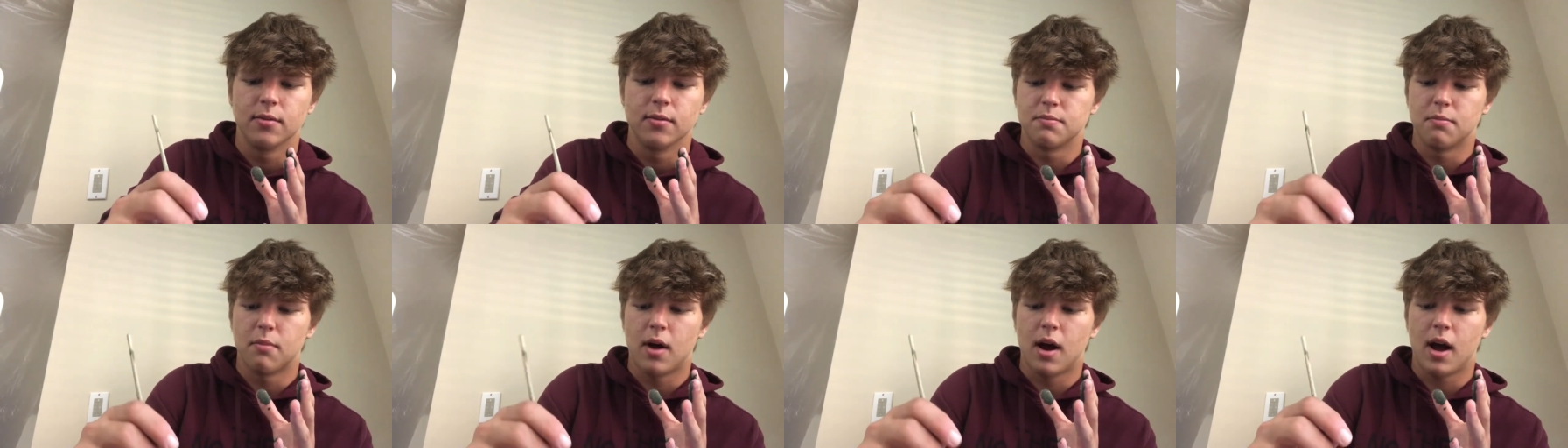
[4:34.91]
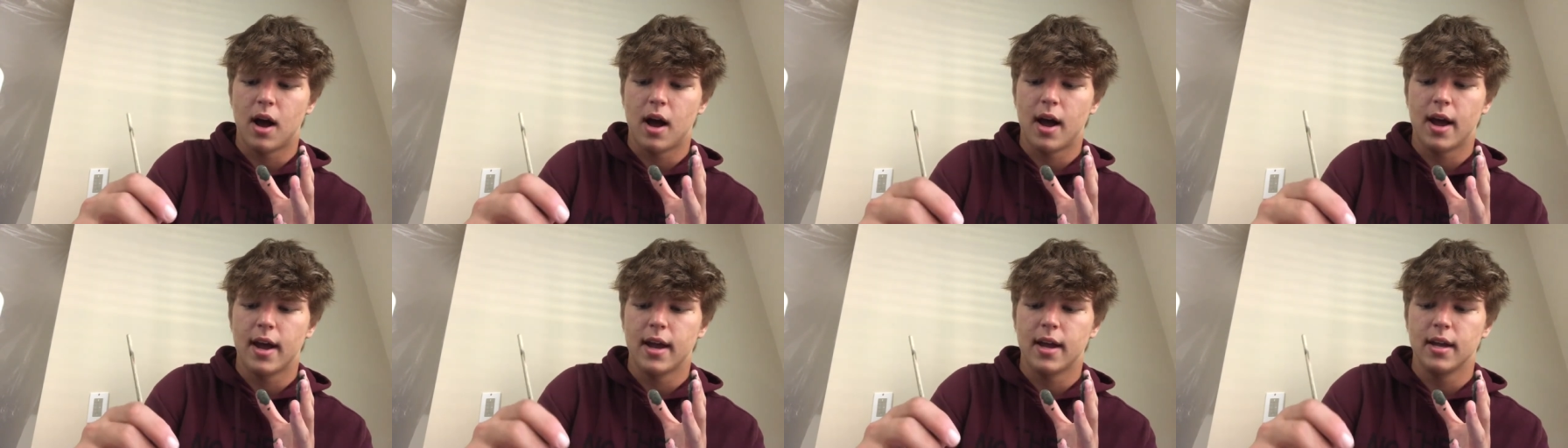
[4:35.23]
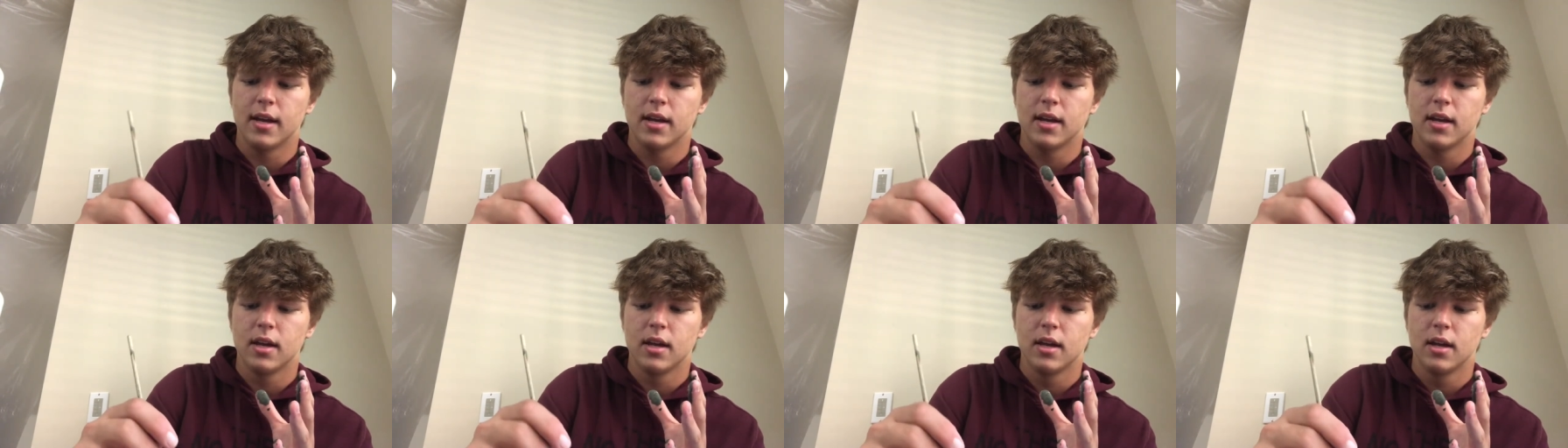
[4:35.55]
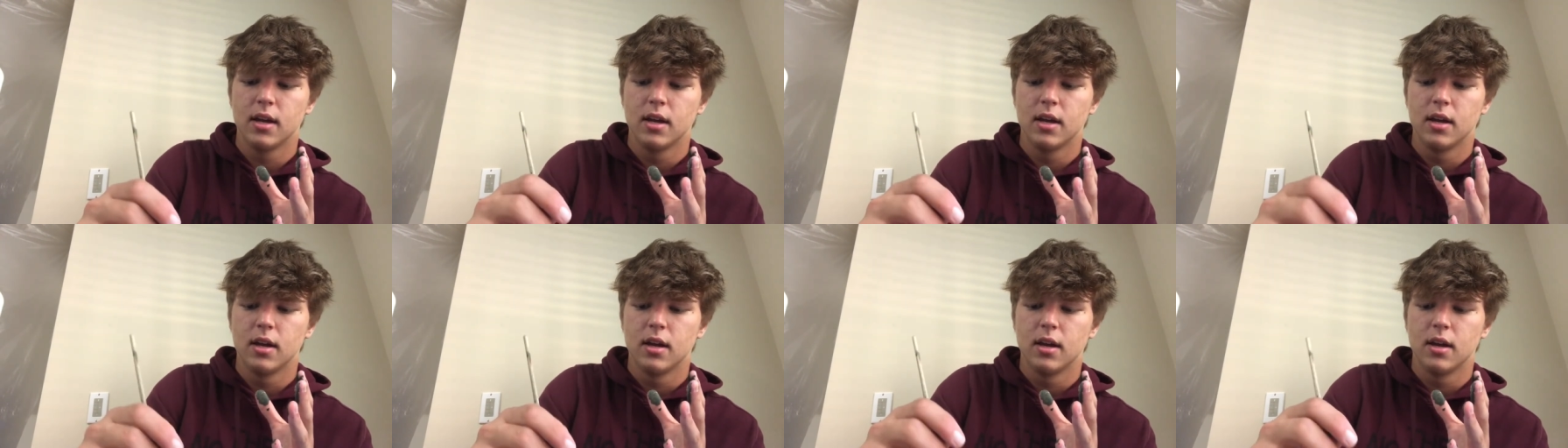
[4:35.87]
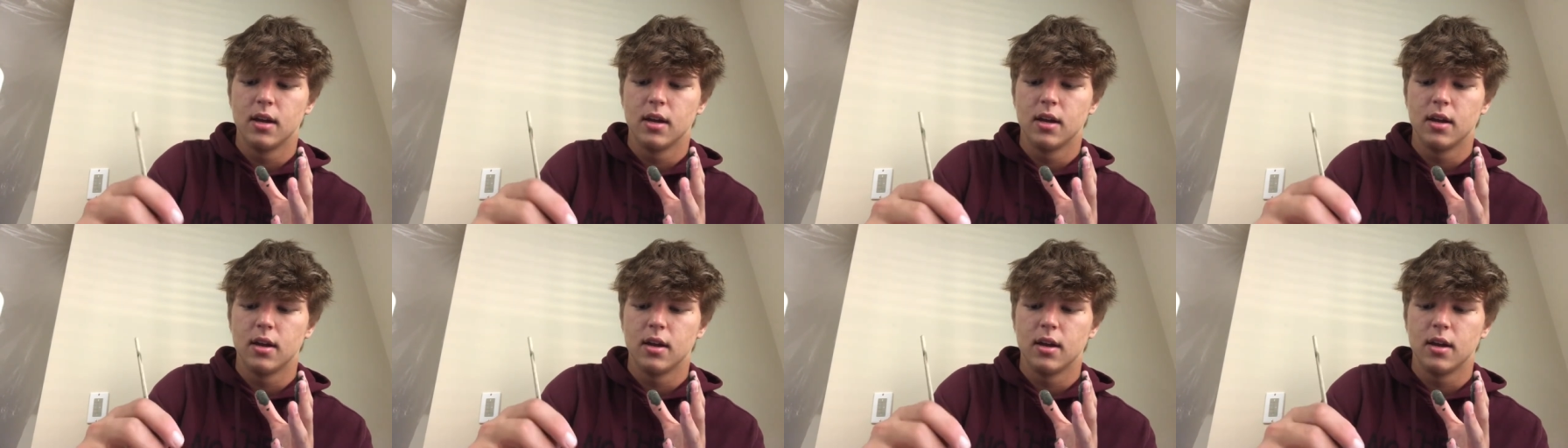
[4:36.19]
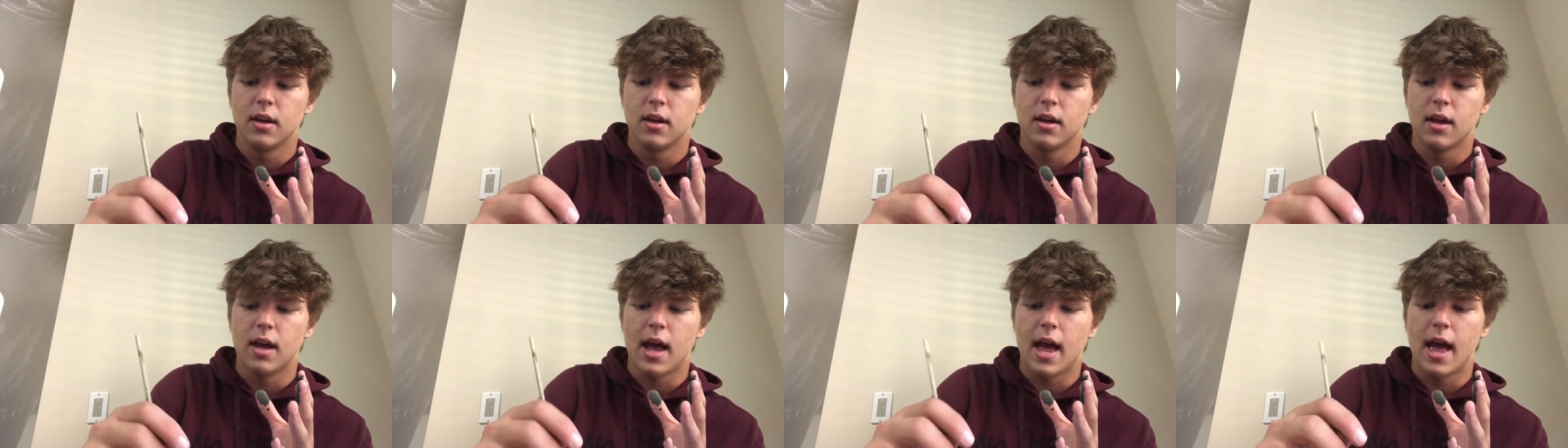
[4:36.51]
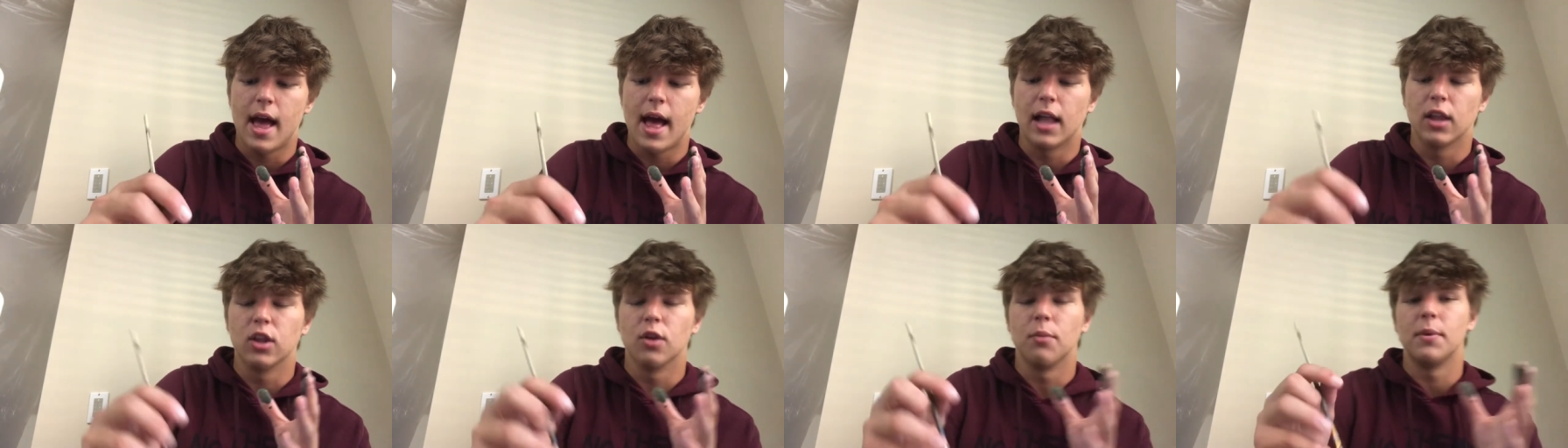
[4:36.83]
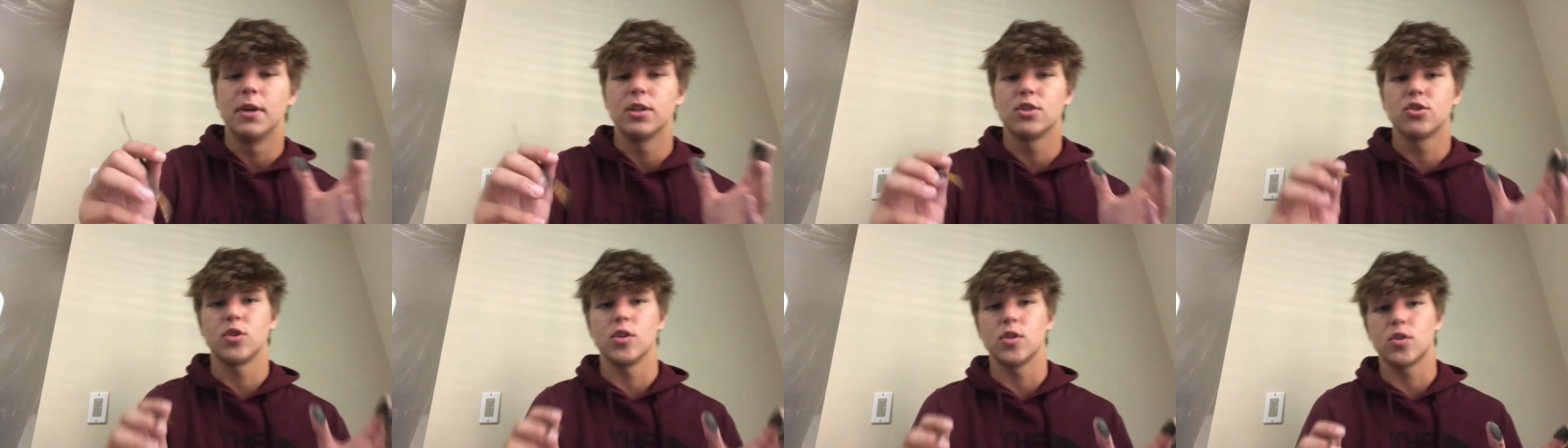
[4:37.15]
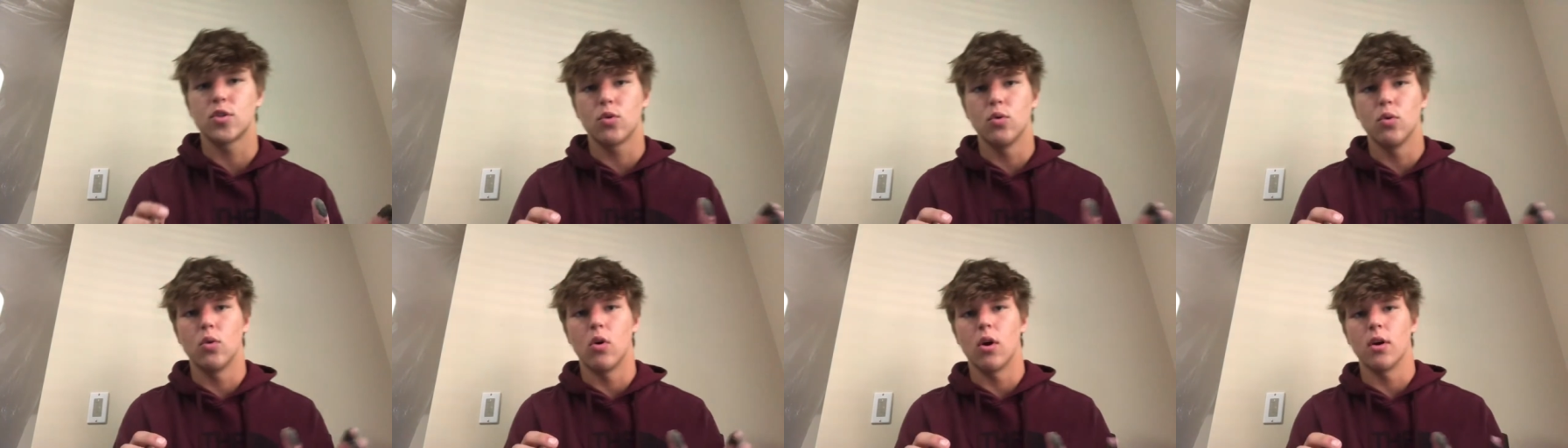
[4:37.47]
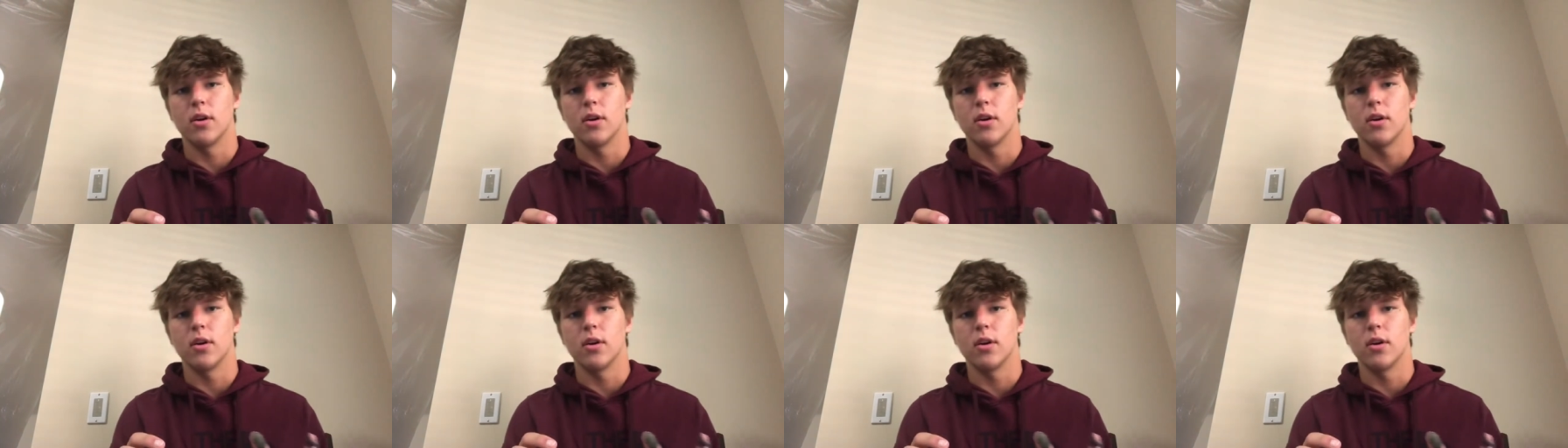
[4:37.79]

My elementary school